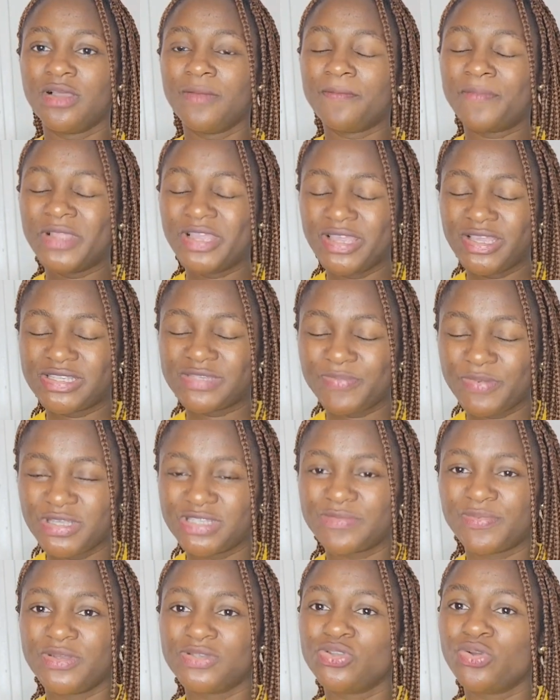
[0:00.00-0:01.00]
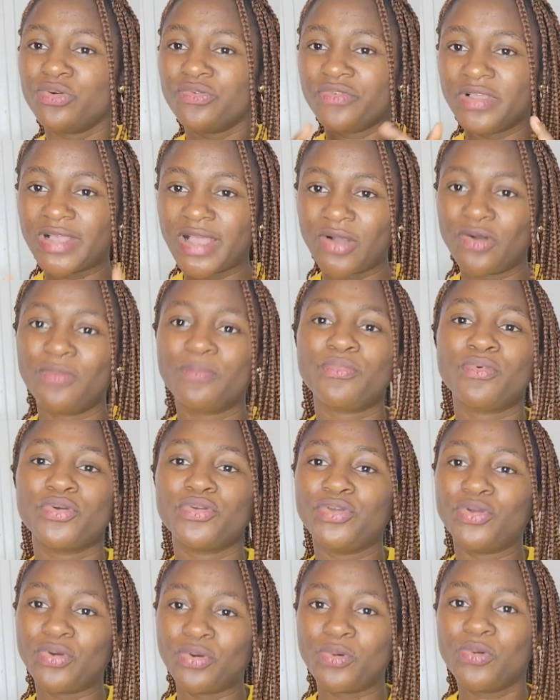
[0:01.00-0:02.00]
please don't rely
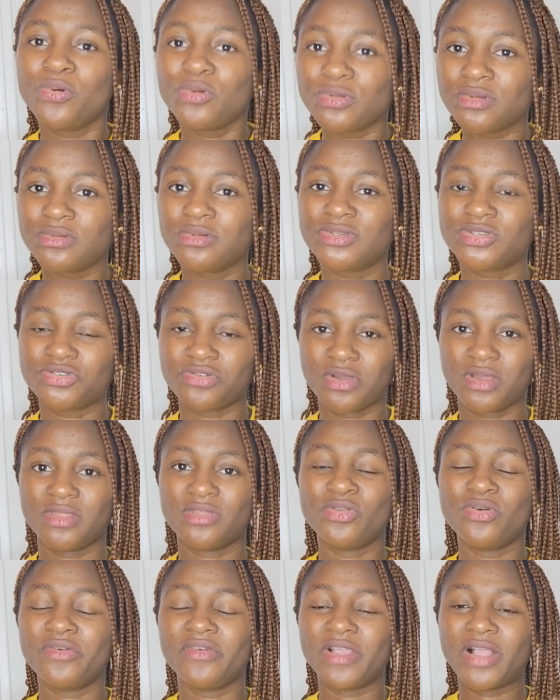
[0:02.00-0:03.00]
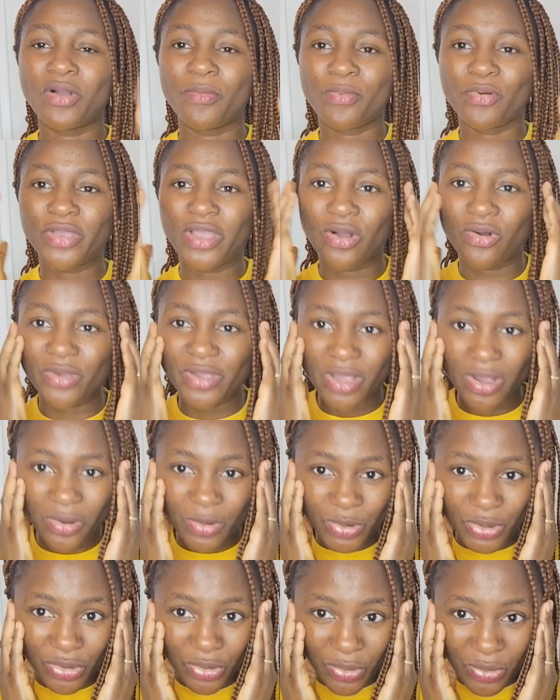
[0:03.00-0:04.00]
upon your own strength. Don't rely
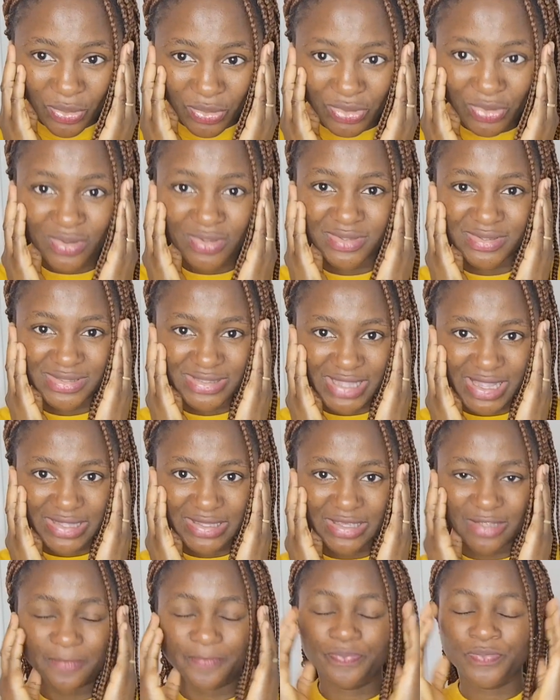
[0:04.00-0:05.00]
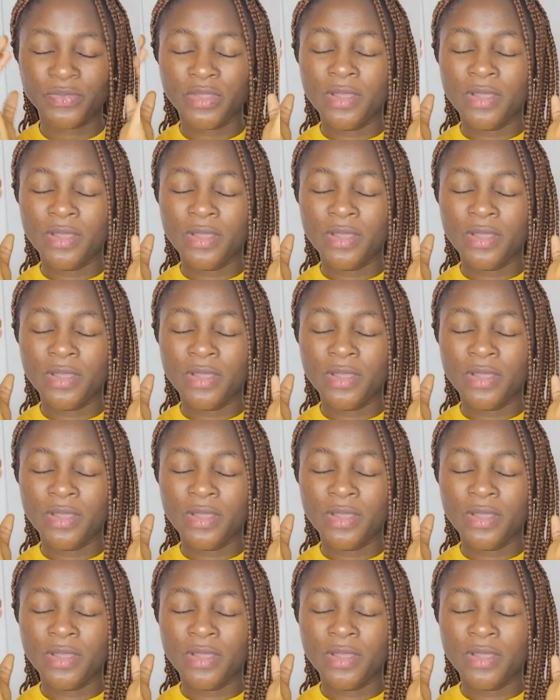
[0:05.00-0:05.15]
upon your own understanding.